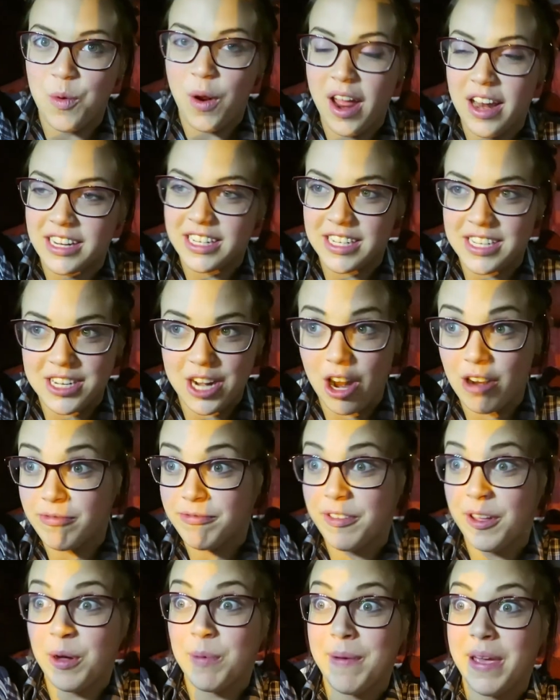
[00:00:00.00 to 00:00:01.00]
When you start
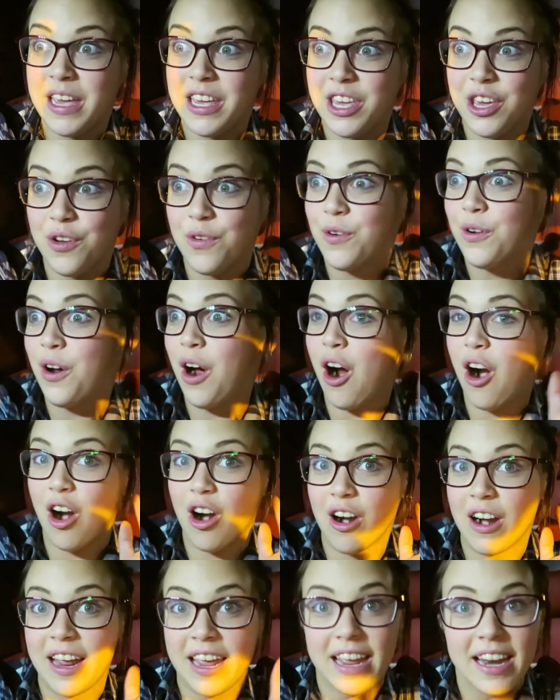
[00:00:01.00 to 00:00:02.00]
filming, you
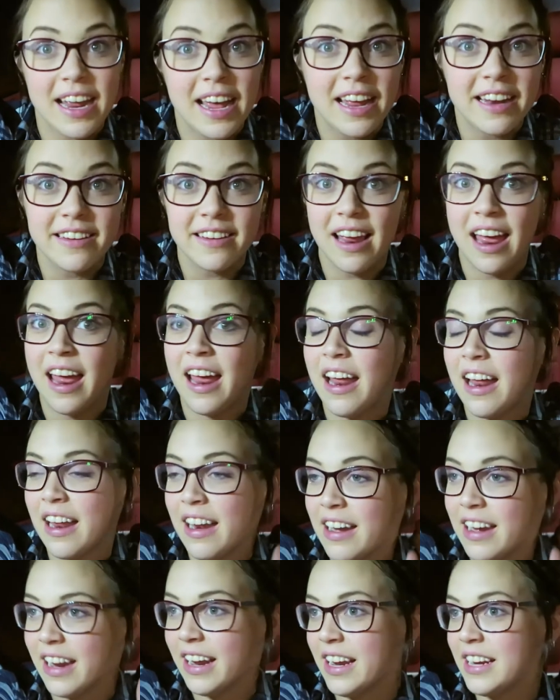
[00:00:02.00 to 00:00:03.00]
are in it,
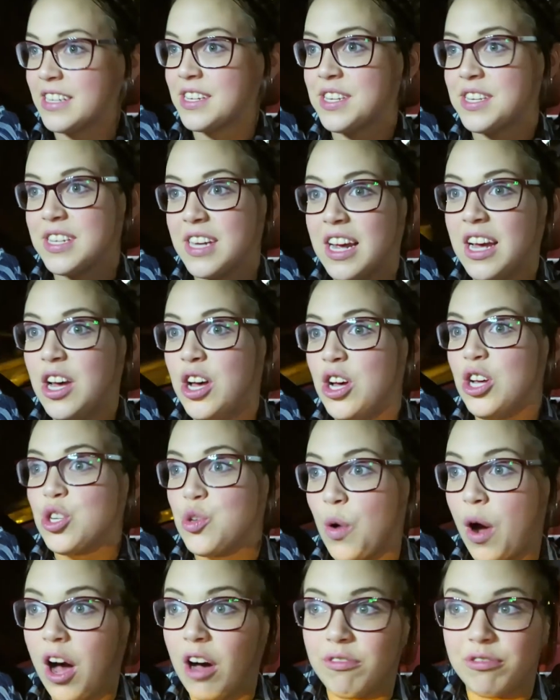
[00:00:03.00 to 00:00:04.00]
and it's
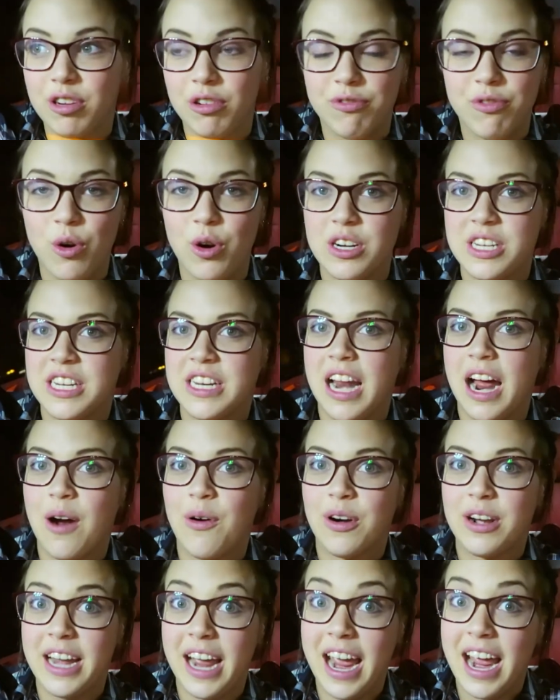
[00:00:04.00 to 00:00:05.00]
12 to 14
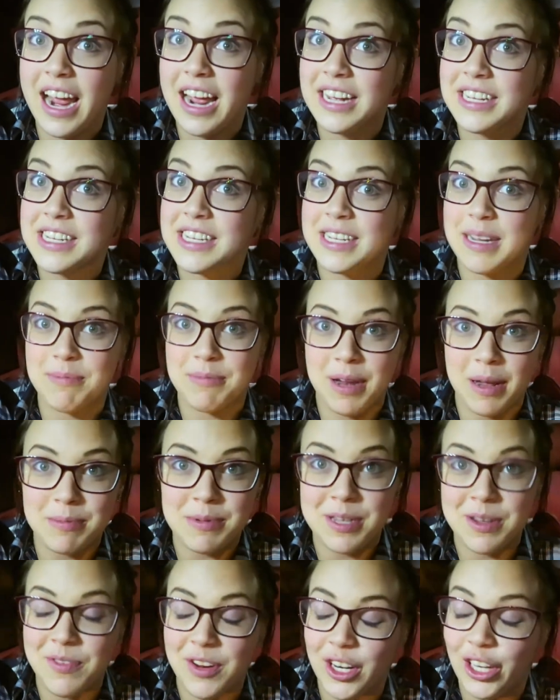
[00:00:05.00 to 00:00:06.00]
hour days,
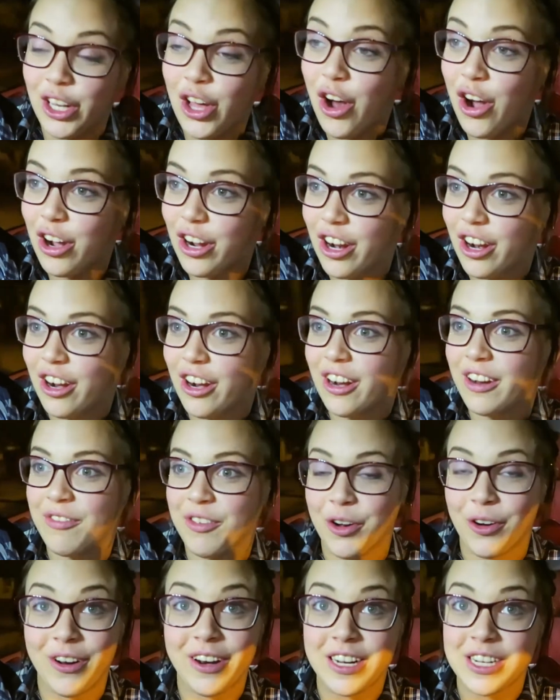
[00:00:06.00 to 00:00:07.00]
sometimes even longer
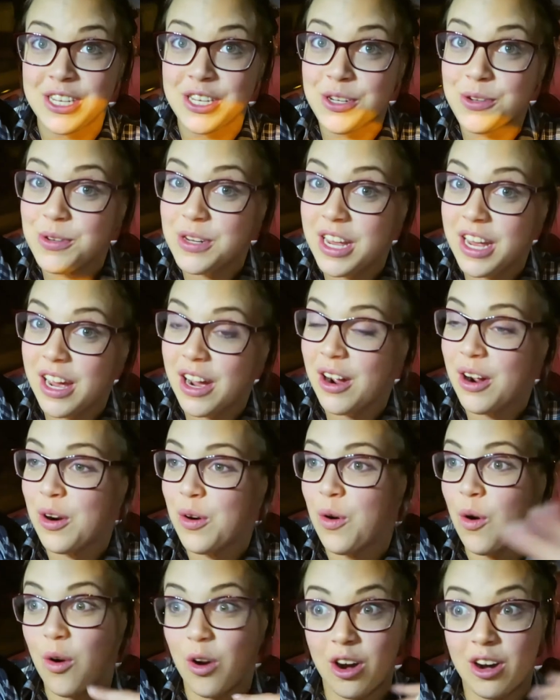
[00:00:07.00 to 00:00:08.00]
if you're in a
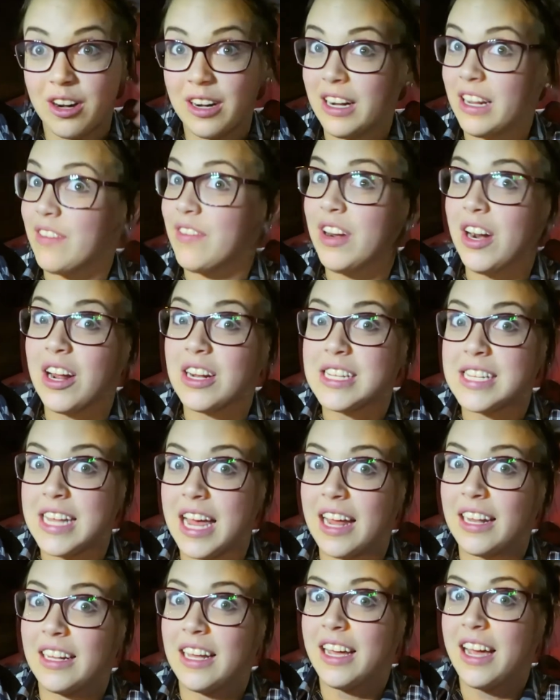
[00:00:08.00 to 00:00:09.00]
studio or even on
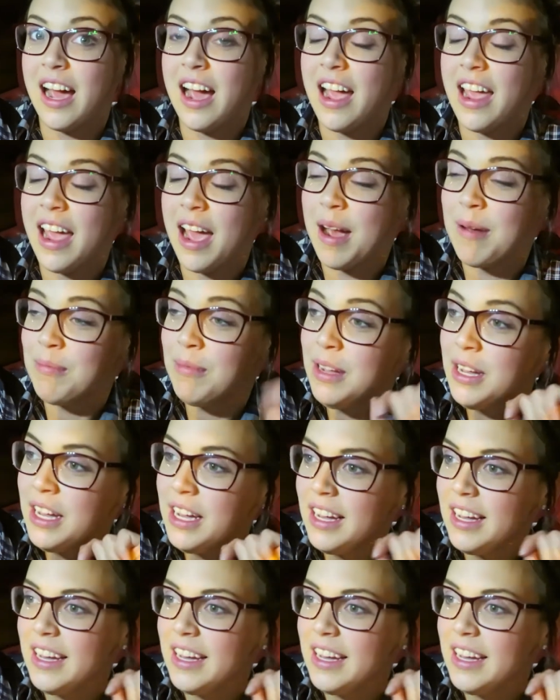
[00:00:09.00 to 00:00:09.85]
set like I am.